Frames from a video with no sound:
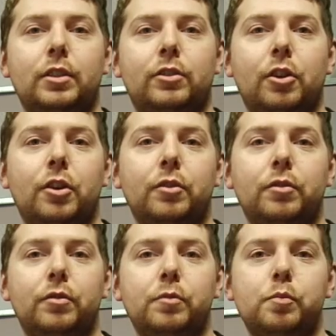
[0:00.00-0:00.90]
turn
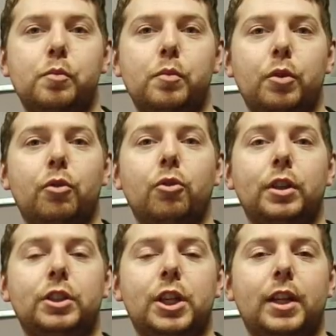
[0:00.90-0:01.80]
a
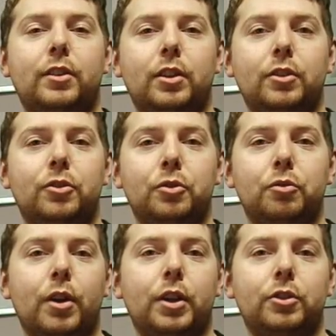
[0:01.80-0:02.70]
rolling chassis into a
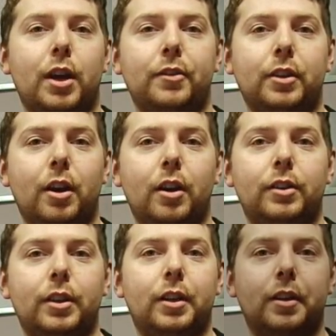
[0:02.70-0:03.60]
running driving car
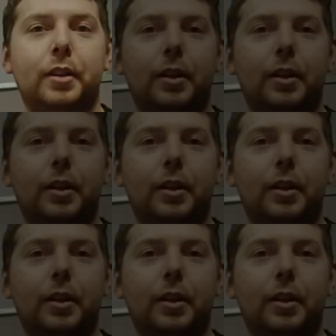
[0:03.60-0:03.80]
at the end of the